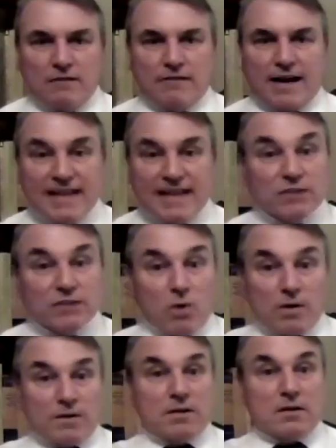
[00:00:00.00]
right? That's
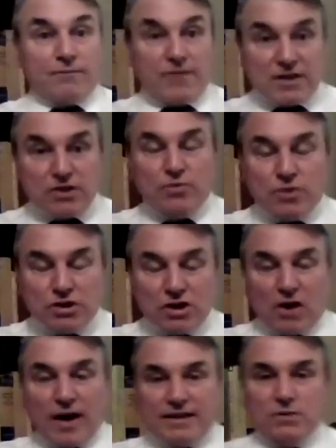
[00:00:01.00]
what the physical
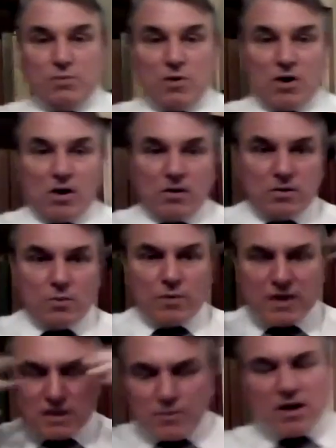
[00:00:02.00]
sciences were, the
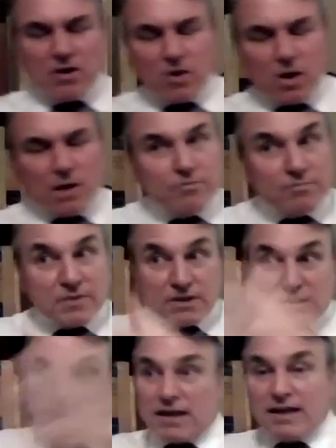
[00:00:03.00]
wisdom we can learn from
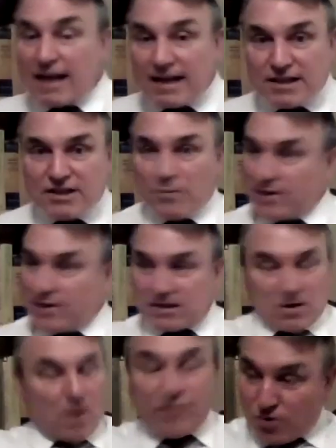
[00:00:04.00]
studying nature, which is,
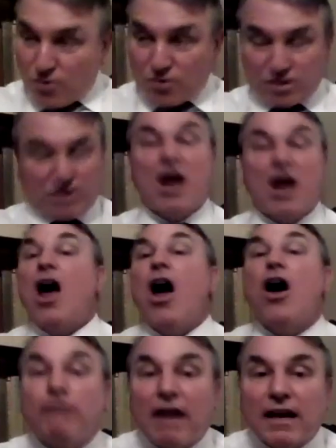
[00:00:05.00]
of course,
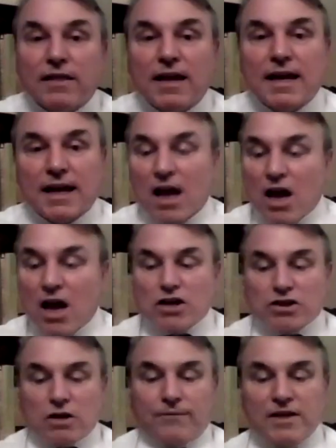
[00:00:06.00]
a great thing.
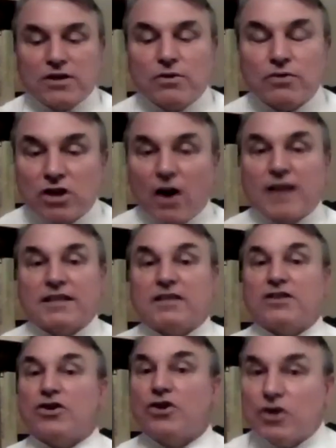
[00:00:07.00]
So the physical
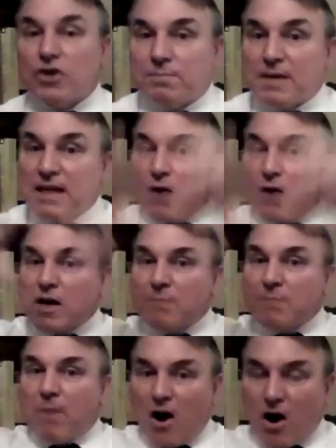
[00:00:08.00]
sciences are good, but they're
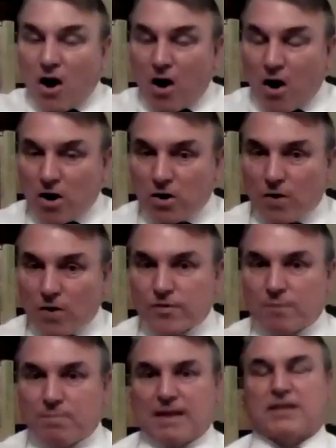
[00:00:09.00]
only part of
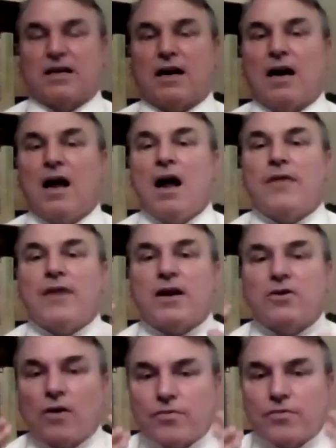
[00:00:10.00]
the picture. They're
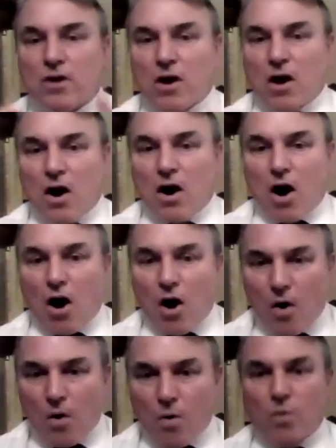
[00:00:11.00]
not the
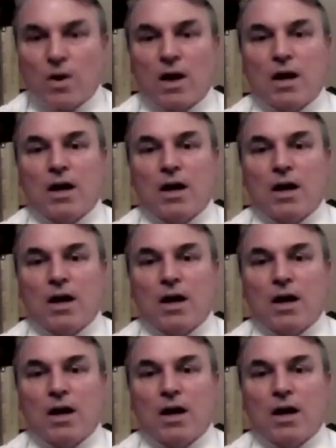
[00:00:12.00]
whole